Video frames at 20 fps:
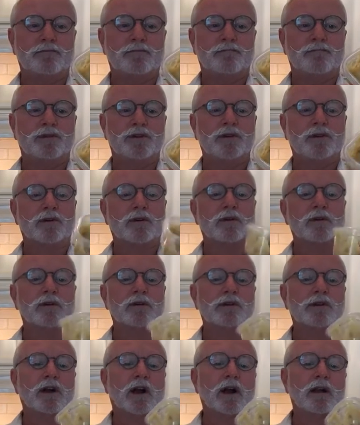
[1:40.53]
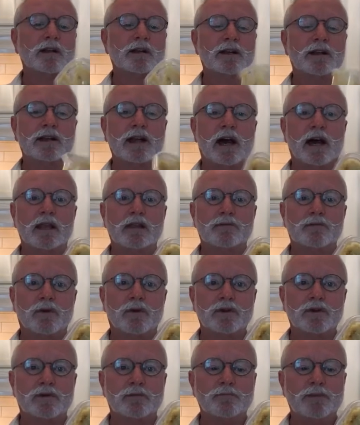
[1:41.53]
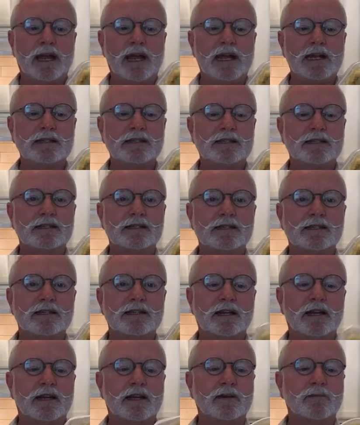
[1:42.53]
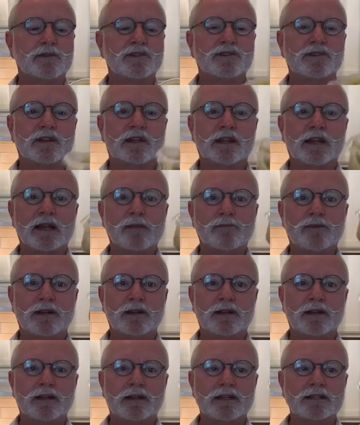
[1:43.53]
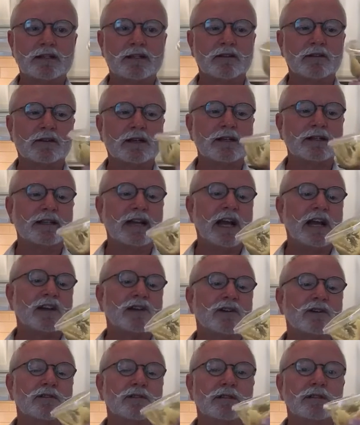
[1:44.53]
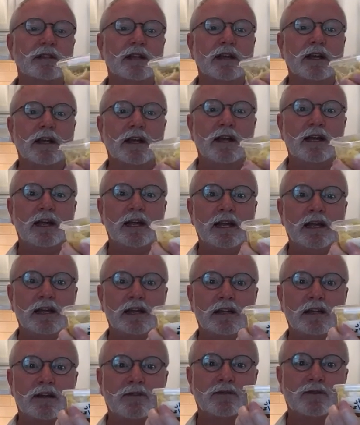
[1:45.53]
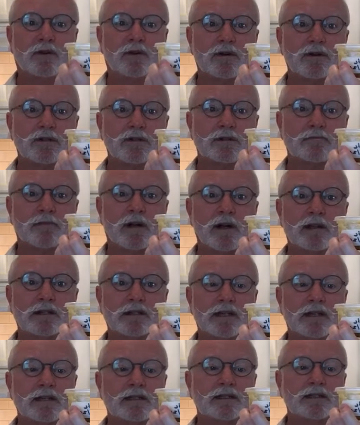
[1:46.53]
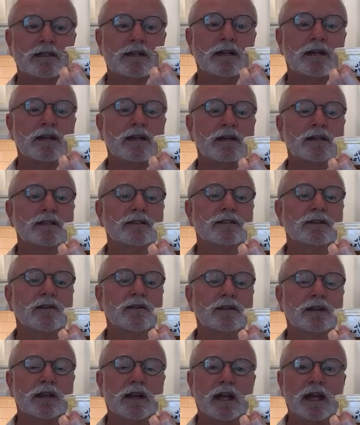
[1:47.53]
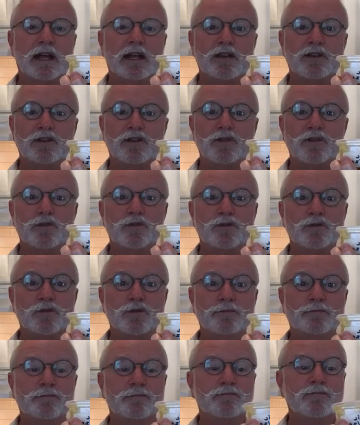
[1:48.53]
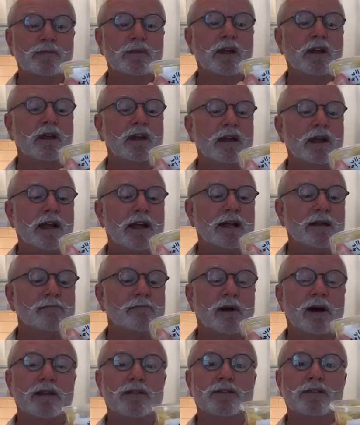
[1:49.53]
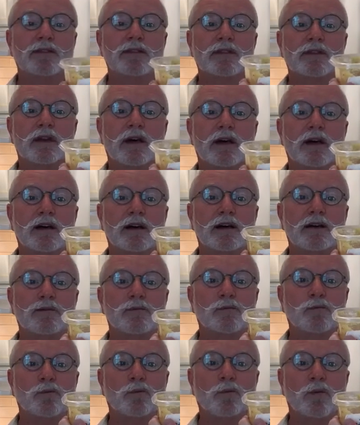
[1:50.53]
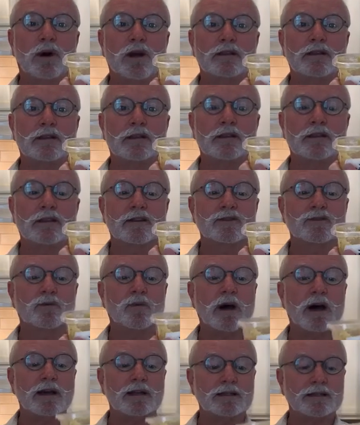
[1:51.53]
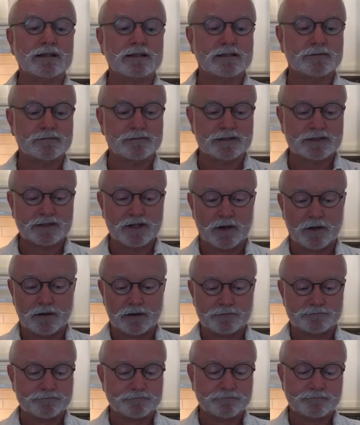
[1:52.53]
pure garlic and olive oil paste, which then I put in these little containers, and of course marked it so that I knew in a month what this was. So